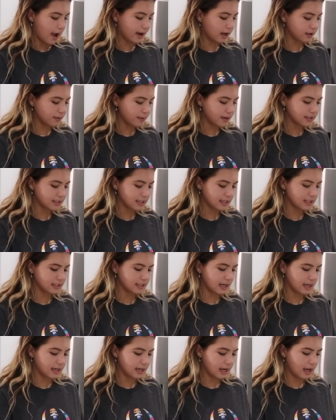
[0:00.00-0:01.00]
I got them in a size
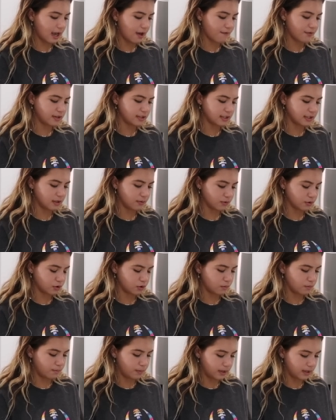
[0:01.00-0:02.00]
nine and a half, and he said they were
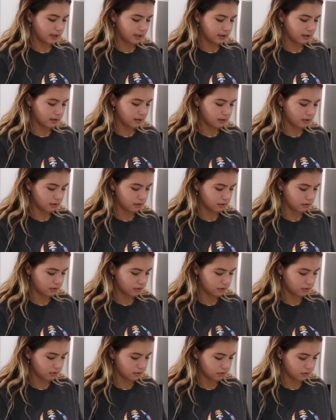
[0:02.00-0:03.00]
too big.
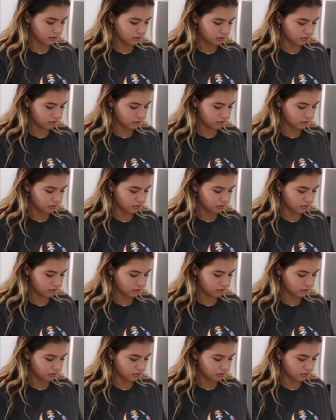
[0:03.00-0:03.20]
Oh.